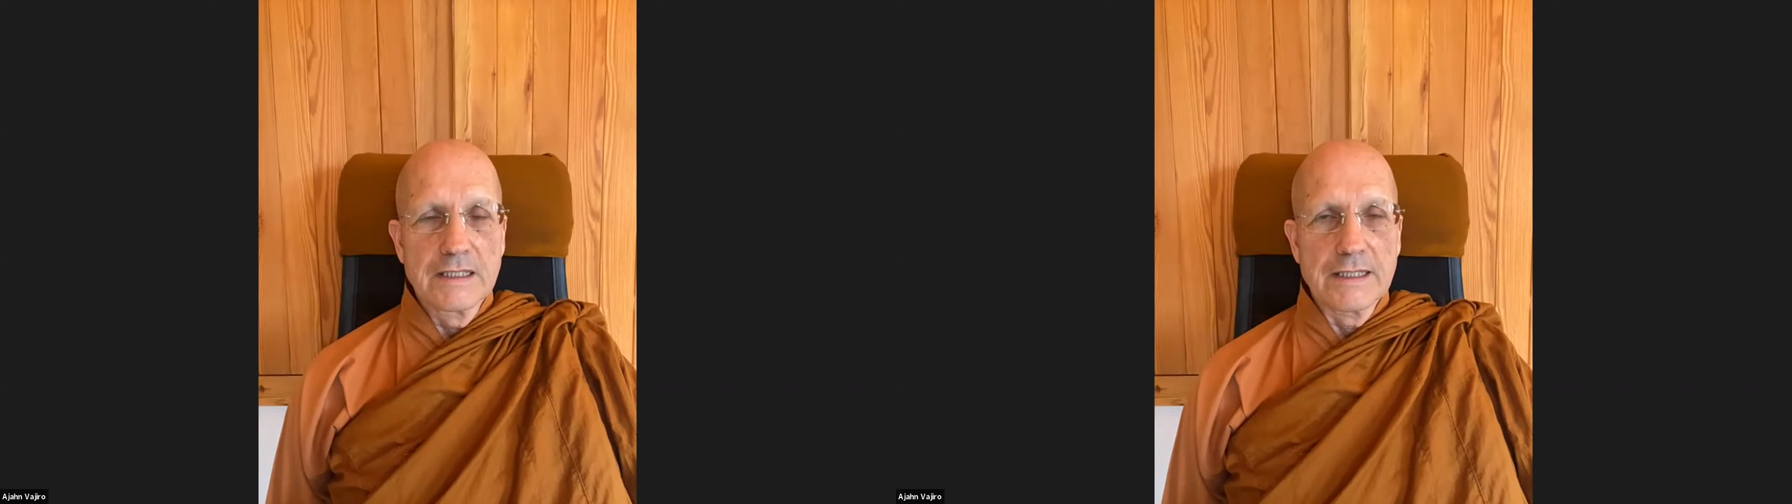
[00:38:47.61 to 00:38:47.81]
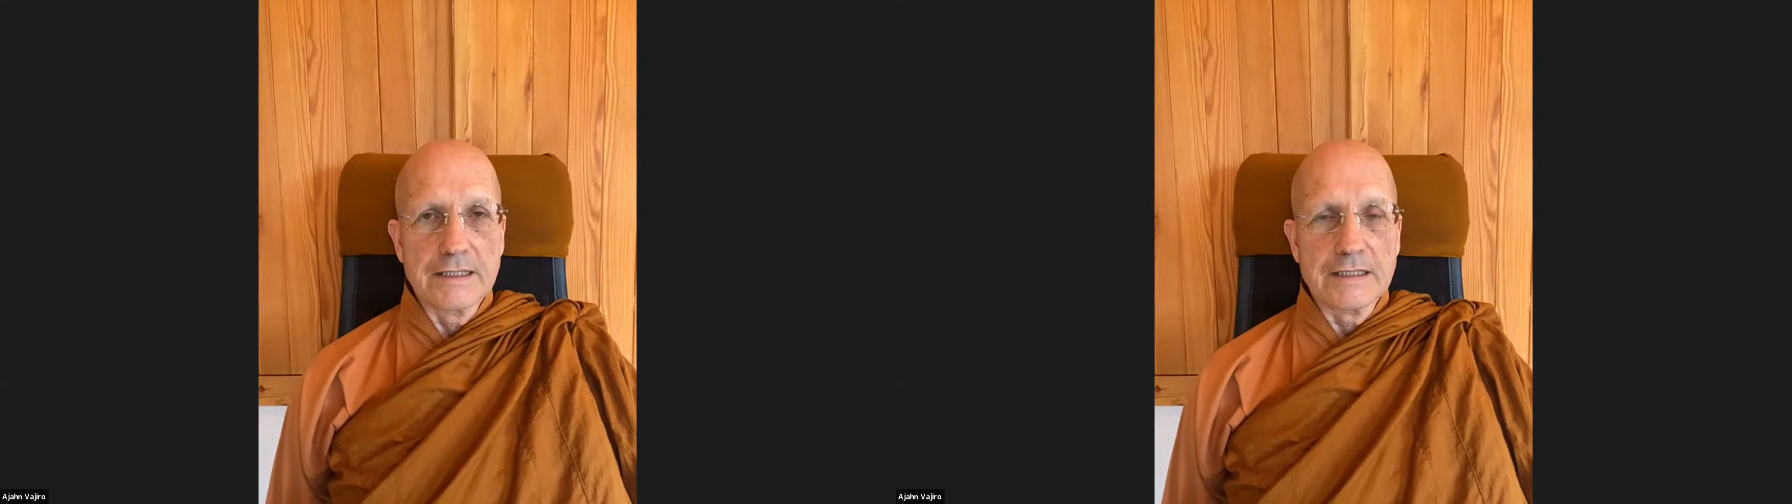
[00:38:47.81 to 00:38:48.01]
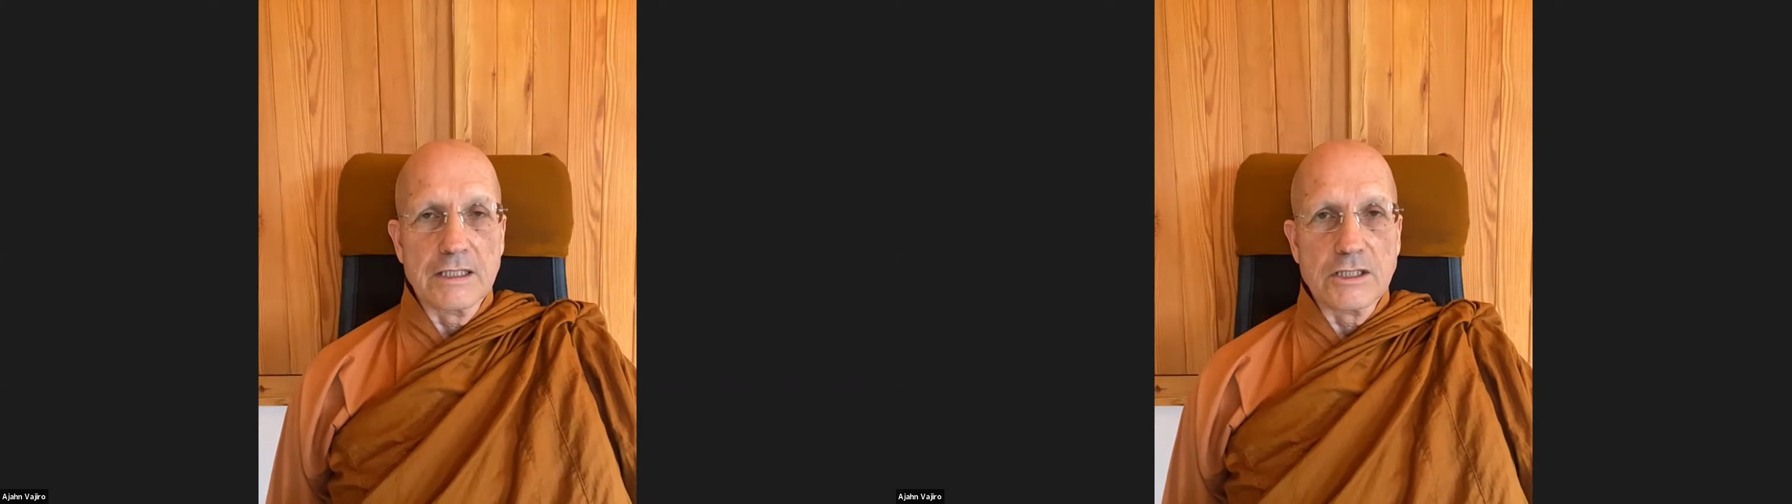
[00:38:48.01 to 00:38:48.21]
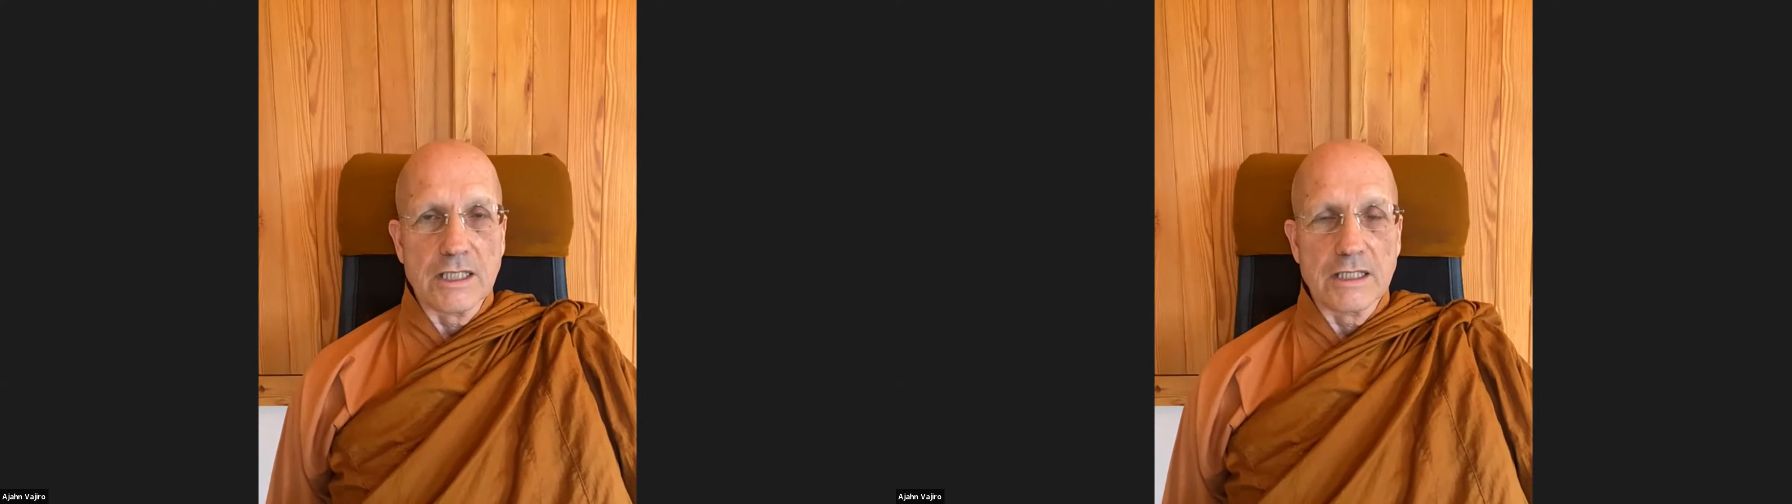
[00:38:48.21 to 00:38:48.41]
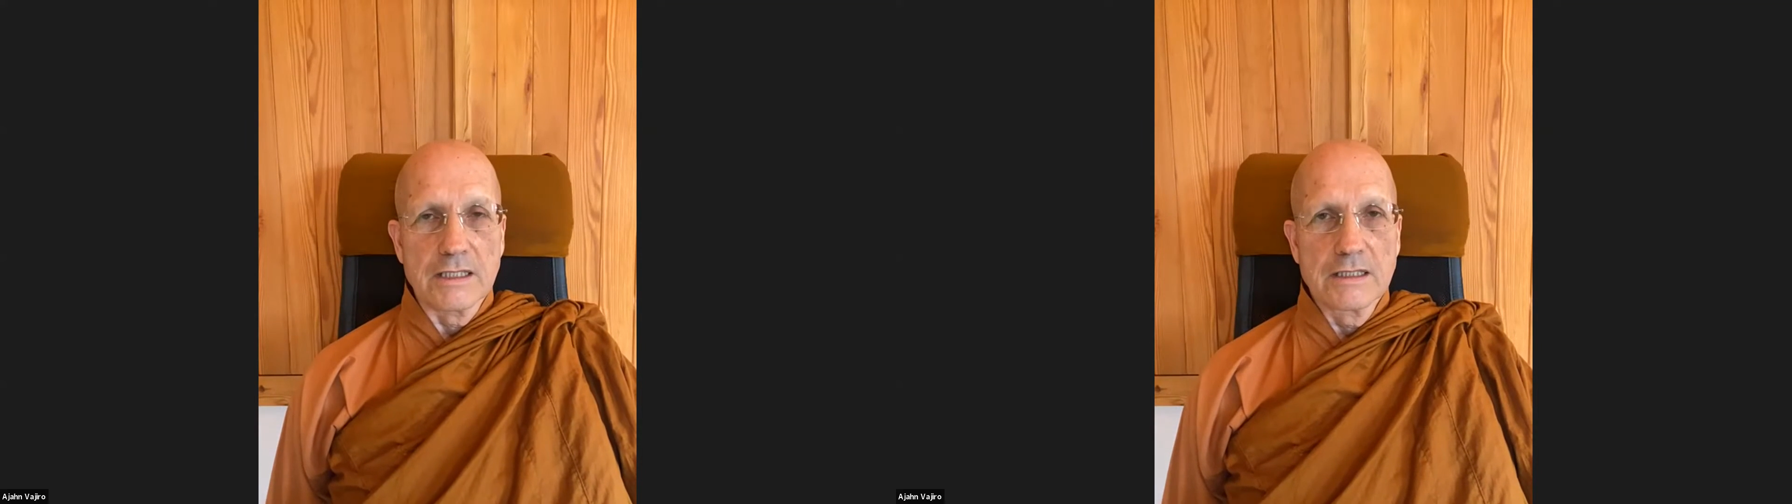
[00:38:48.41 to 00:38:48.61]
a
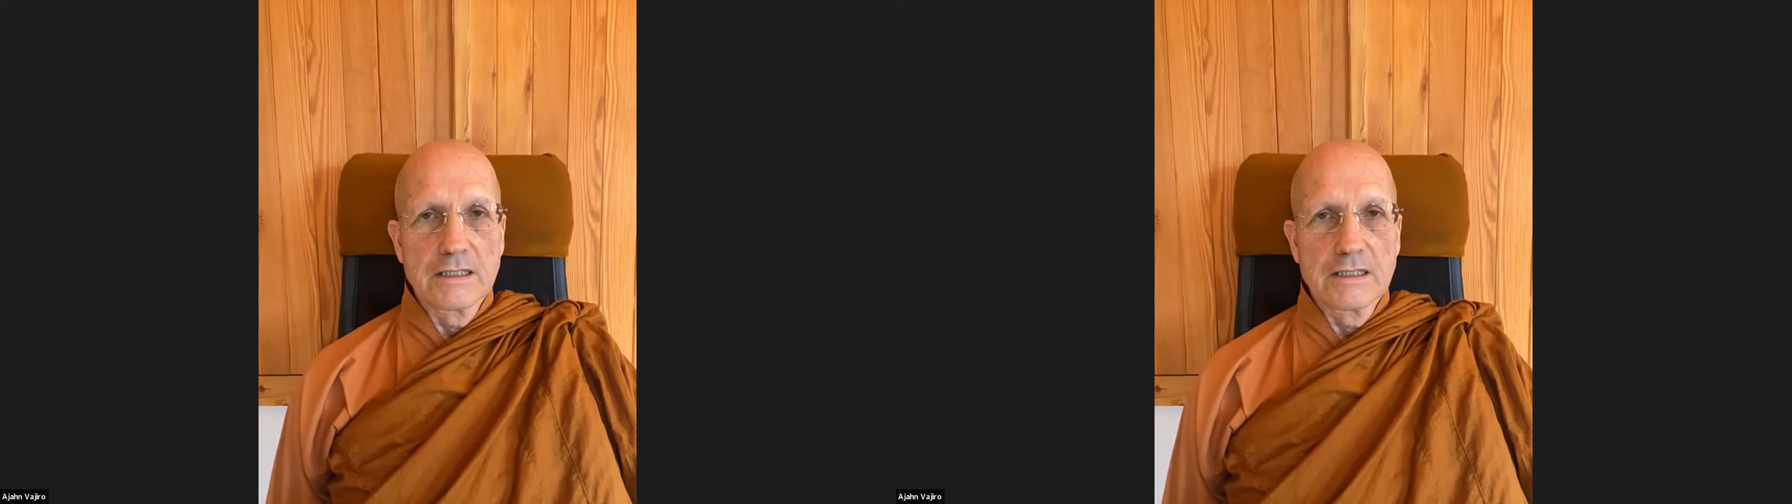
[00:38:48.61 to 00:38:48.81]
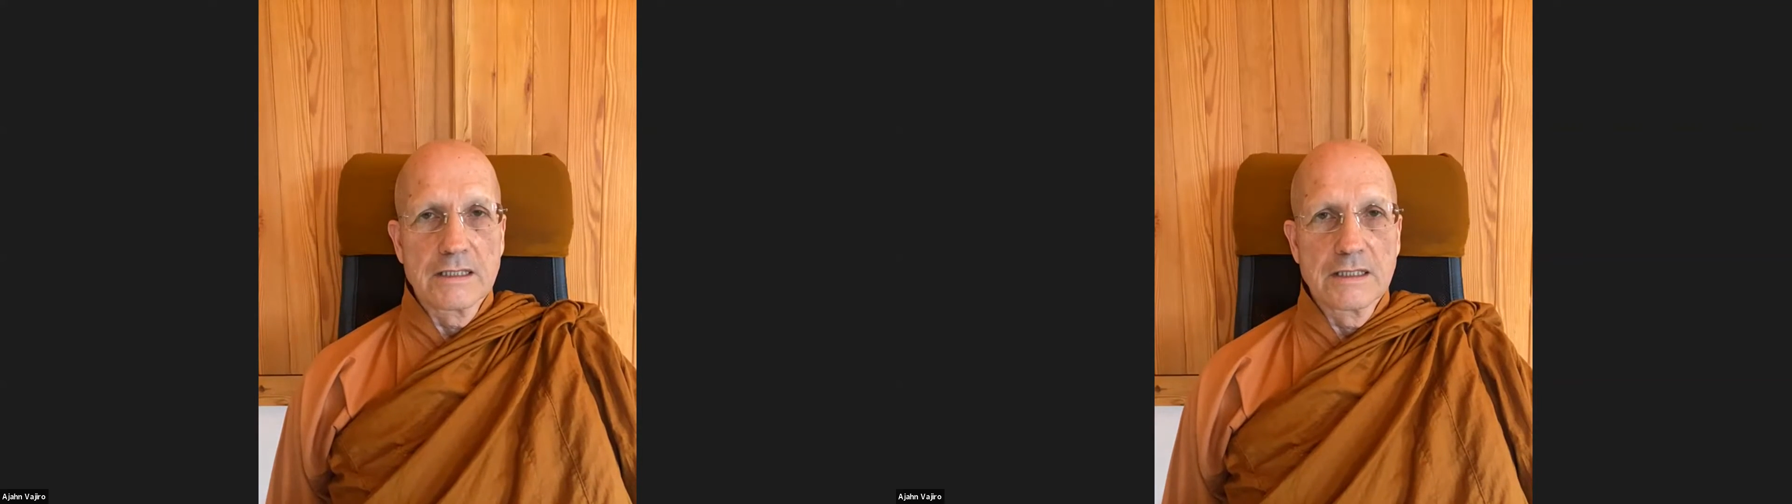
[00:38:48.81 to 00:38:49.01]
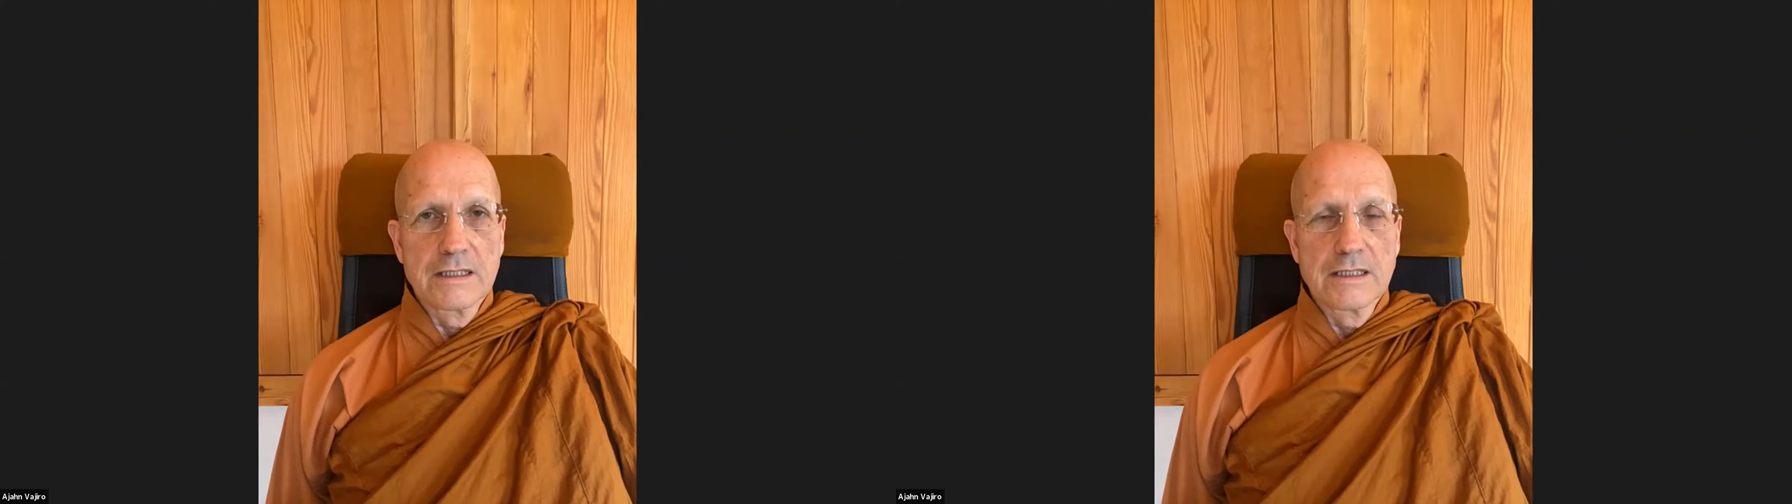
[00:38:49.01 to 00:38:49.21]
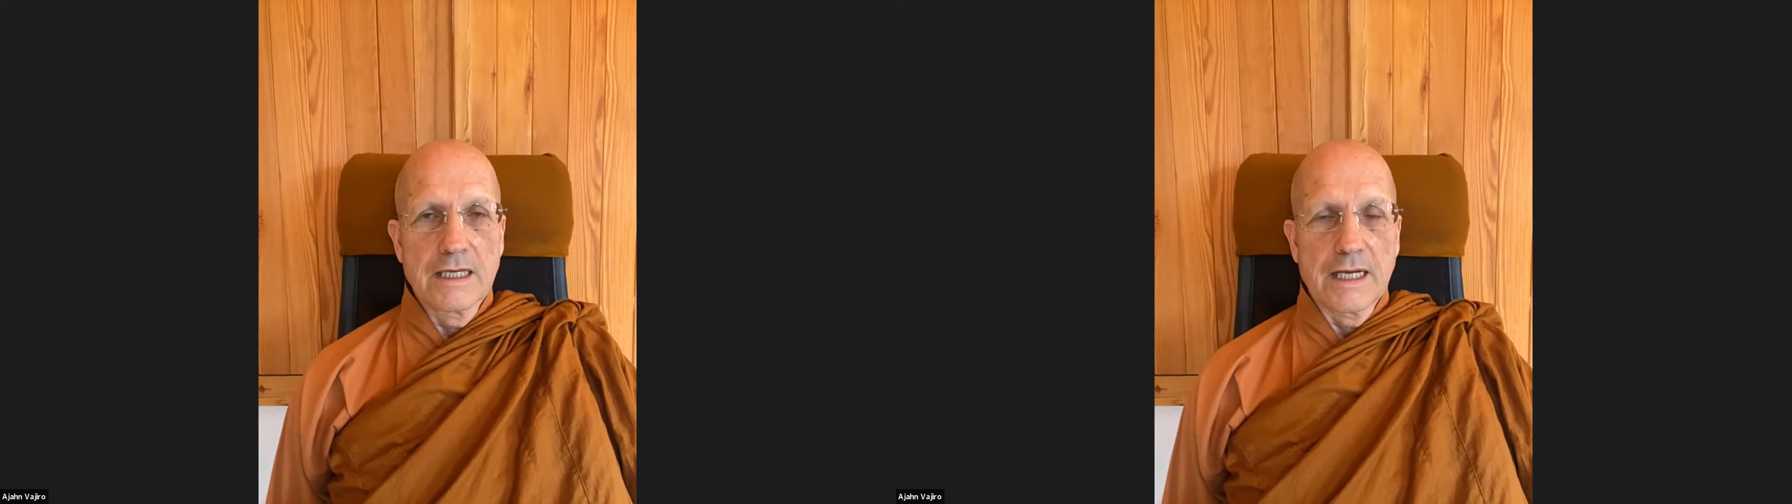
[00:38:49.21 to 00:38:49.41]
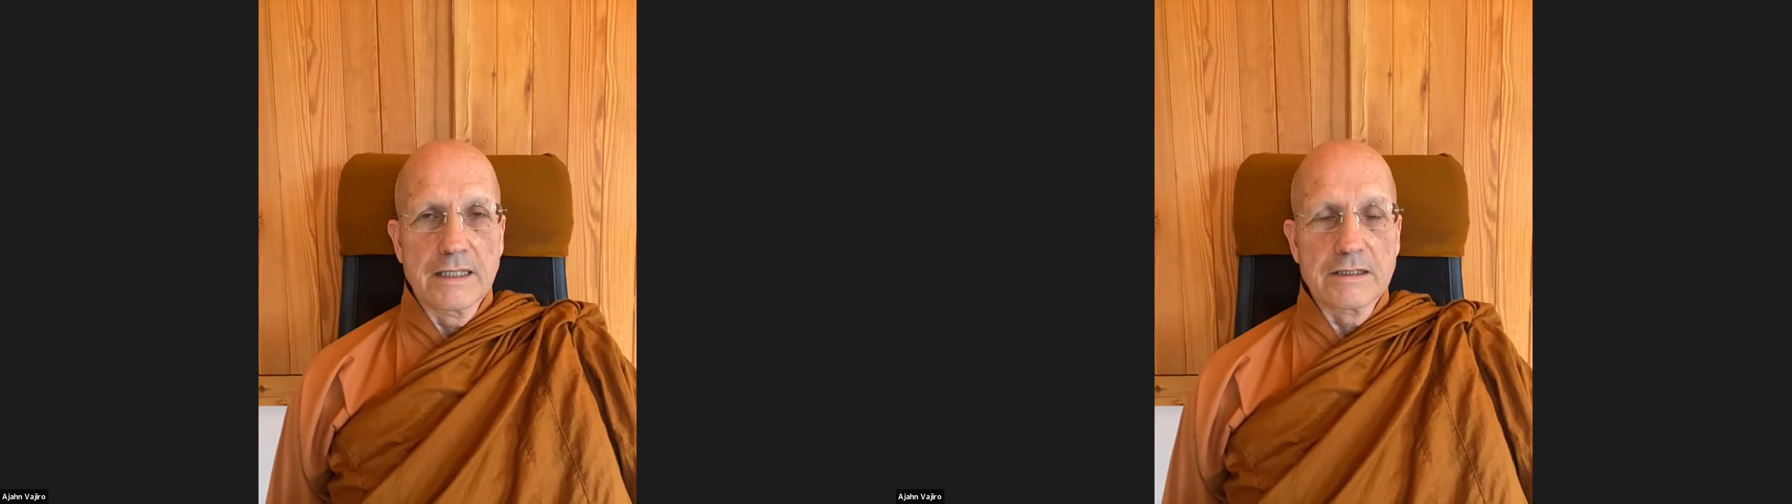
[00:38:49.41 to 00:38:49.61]
teaching and